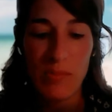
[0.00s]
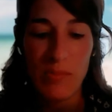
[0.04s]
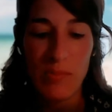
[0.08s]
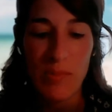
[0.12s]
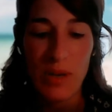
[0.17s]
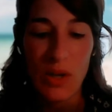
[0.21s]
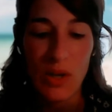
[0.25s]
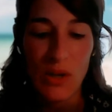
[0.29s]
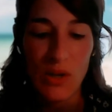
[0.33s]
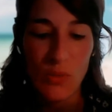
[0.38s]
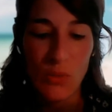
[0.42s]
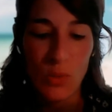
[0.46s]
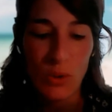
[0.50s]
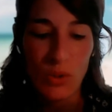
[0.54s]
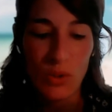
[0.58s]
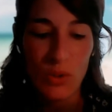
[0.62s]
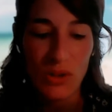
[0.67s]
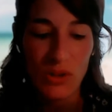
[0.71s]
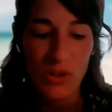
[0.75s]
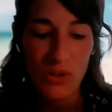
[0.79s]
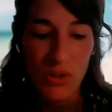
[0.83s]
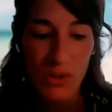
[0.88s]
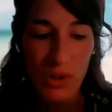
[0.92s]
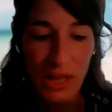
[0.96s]
because what
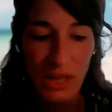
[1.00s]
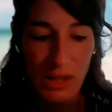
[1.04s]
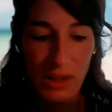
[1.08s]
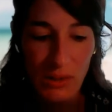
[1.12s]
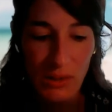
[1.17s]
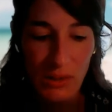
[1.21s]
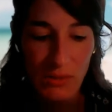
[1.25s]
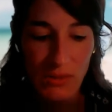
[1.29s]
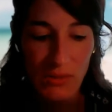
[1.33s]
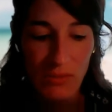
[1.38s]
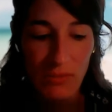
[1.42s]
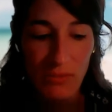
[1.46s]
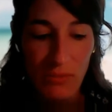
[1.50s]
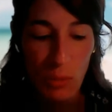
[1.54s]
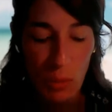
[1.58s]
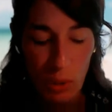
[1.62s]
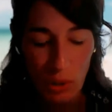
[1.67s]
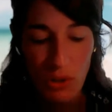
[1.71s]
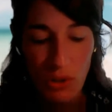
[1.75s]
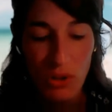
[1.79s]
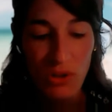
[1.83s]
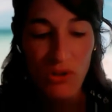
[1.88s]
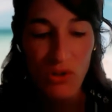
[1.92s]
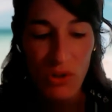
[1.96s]
you're trying
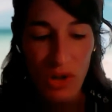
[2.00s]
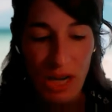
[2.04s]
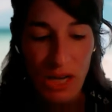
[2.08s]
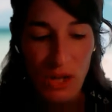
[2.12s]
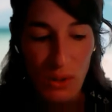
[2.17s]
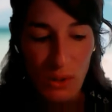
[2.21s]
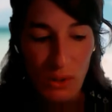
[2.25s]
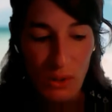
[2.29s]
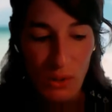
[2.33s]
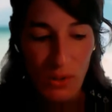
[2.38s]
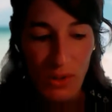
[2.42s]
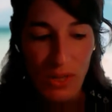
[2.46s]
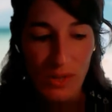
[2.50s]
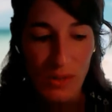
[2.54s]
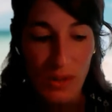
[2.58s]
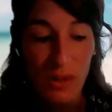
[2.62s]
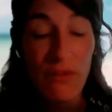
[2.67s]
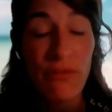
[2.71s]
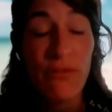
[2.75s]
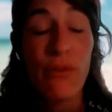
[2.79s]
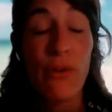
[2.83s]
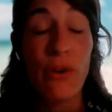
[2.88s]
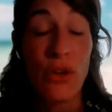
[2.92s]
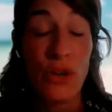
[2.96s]
to do is
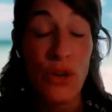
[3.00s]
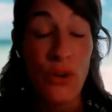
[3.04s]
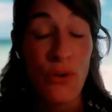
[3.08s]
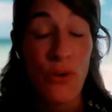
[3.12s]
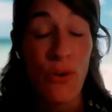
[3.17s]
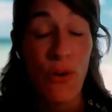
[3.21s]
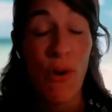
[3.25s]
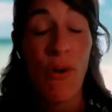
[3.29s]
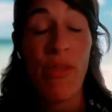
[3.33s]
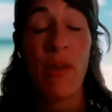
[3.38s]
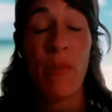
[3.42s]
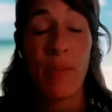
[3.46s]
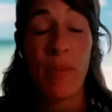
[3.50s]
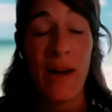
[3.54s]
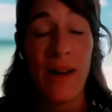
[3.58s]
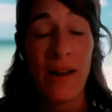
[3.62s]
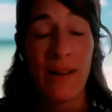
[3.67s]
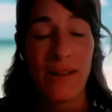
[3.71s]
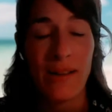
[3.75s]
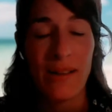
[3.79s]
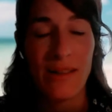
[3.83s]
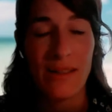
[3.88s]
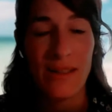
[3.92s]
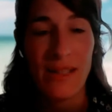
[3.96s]
not for you or the
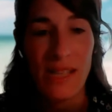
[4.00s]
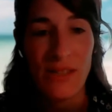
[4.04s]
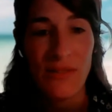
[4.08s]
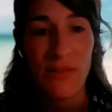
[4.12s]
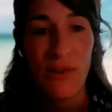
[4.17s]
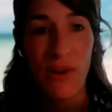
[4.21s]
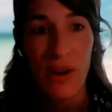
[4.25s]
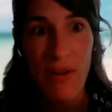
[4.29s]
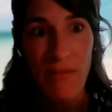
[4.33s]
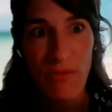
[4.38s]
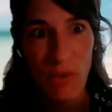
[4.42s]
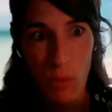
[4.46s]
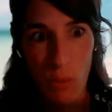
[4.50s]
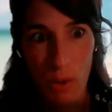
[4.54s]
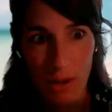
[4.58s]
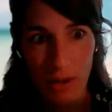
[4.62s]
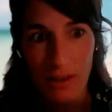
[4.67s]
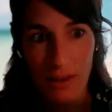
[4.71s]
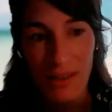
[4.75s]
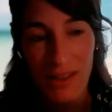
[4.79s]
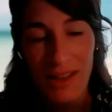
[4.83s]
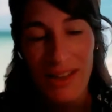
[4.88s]
partners, it's for everyone.